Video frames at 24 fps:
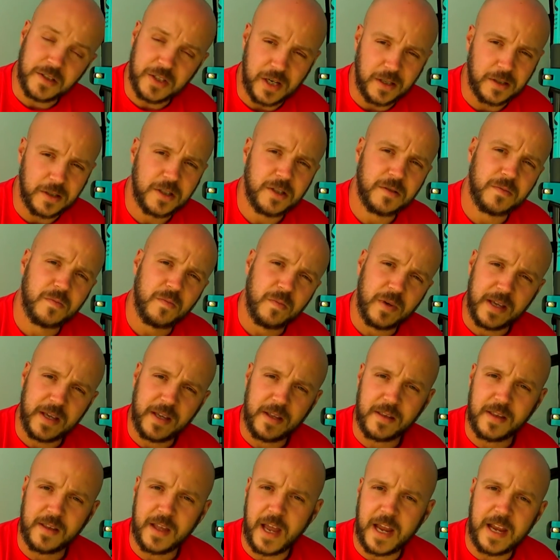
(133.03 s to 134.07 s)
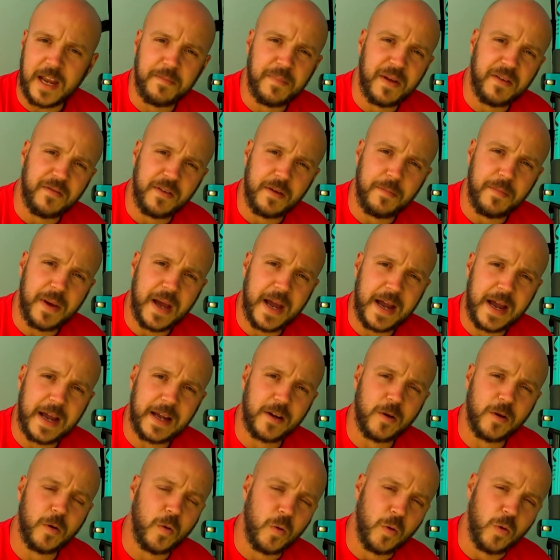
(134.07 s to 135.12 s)
camping at all until I took a
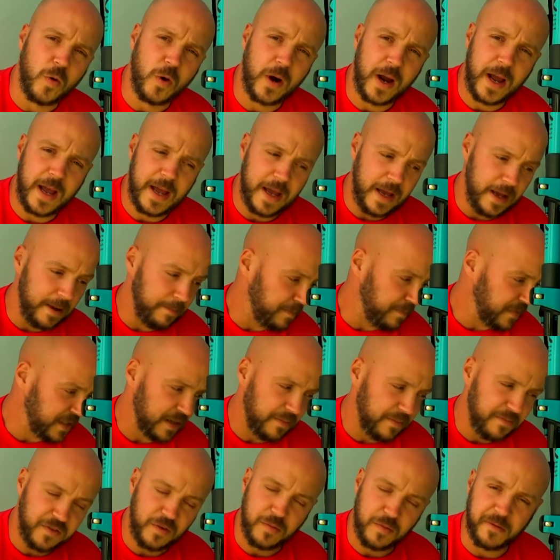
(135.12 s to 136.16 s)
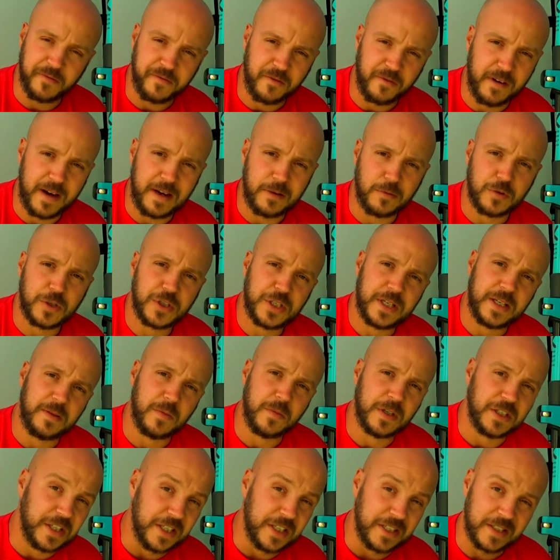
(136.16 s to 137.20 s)
look inside Nathan's and was
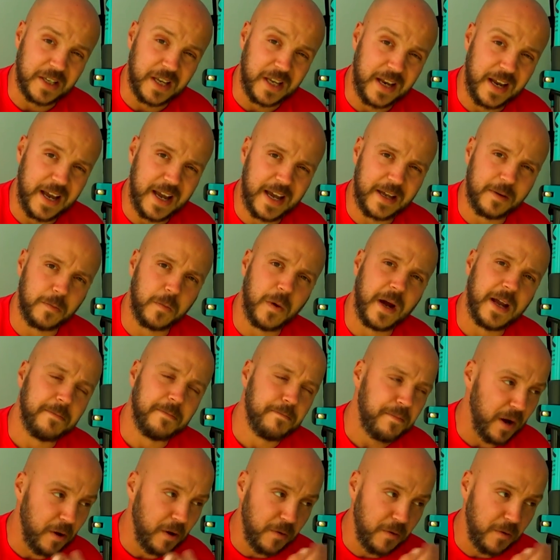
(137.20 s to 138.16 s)
impressed by the room inside.